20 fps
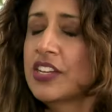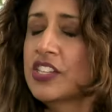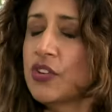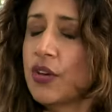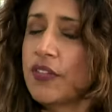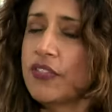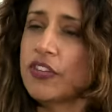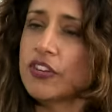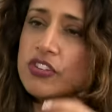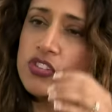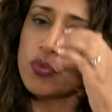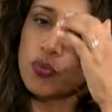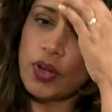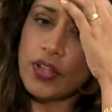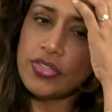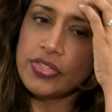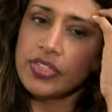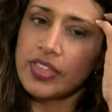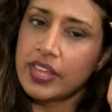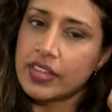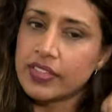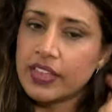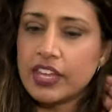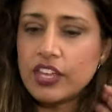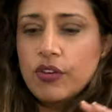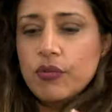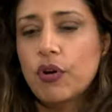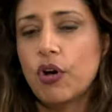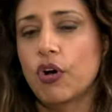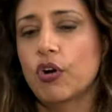So if there's one thing
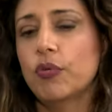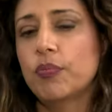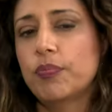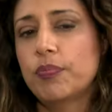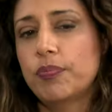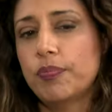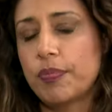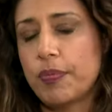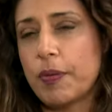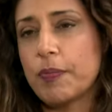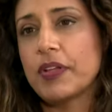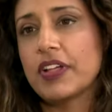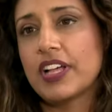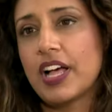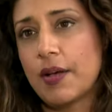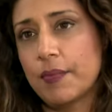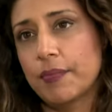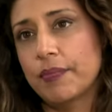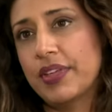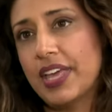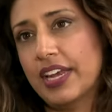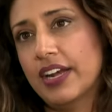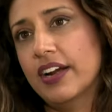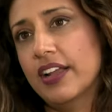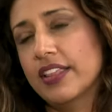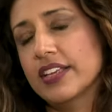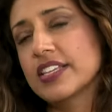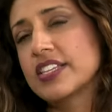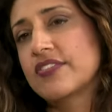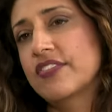that you hope people come get
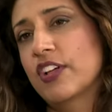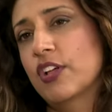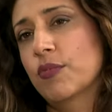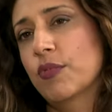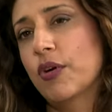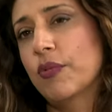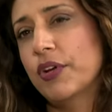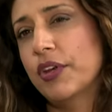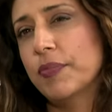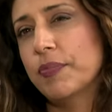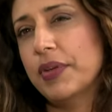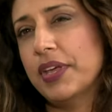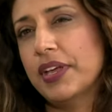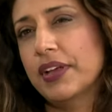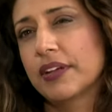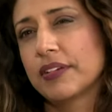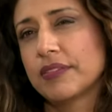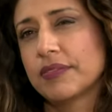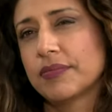out of this film, what would it be?